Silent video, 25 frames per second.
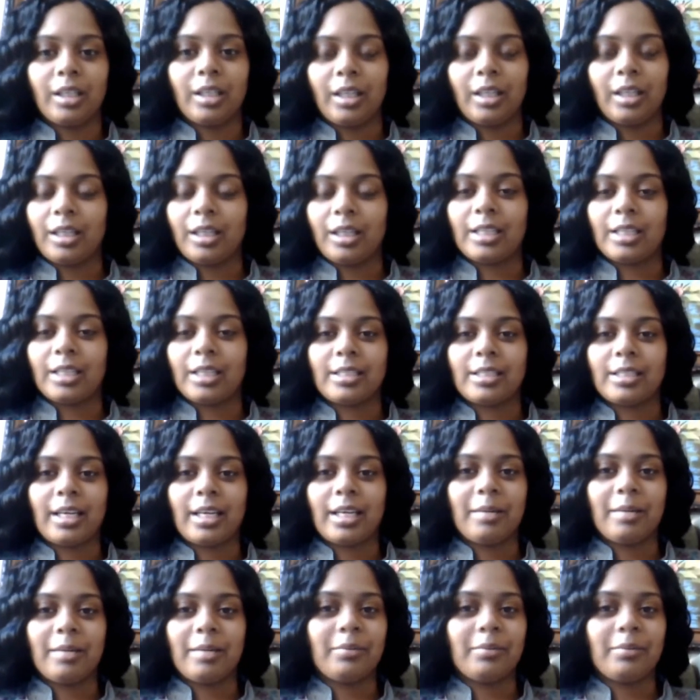that's
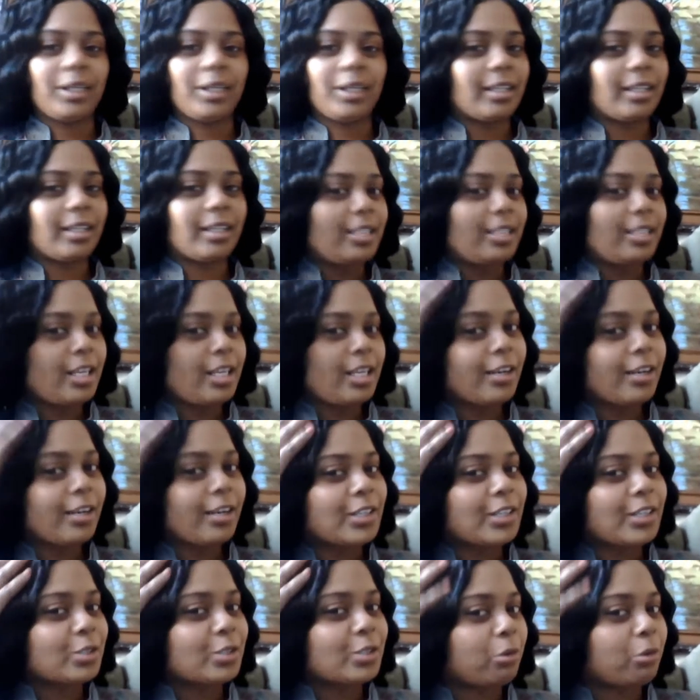that. But yeah, this hair
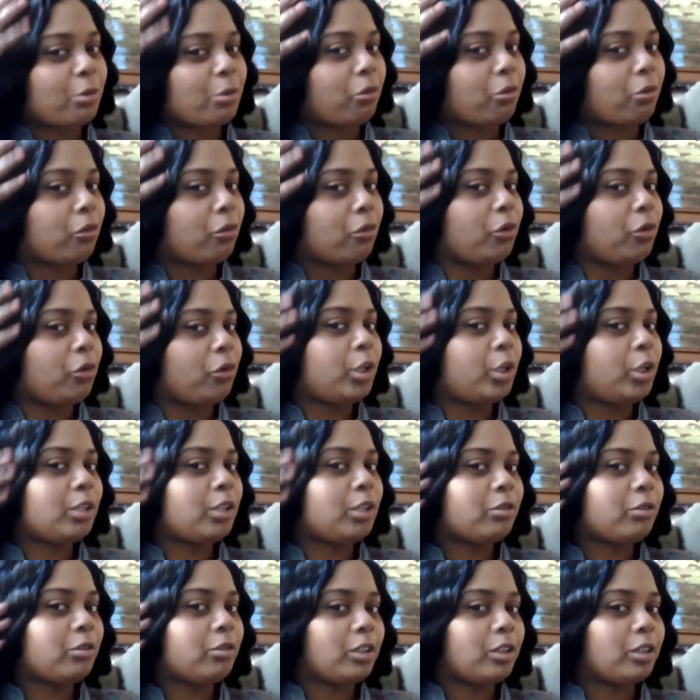is really,
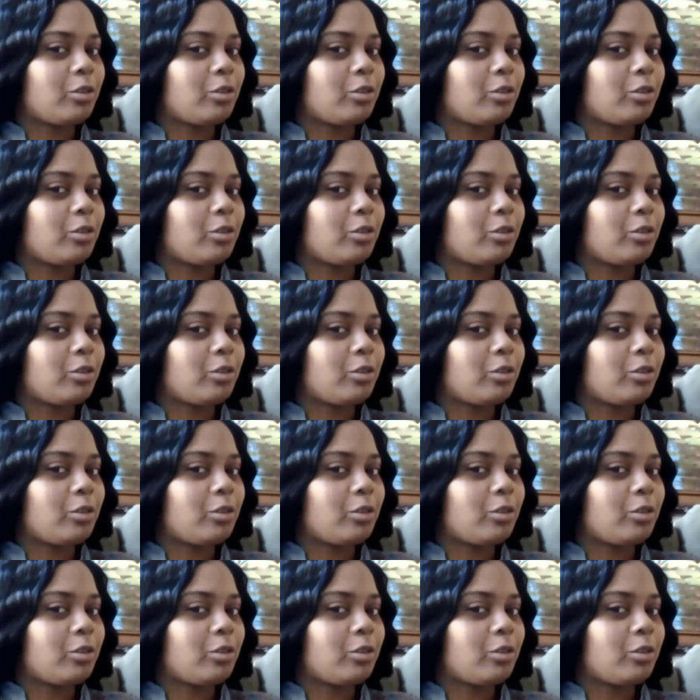really.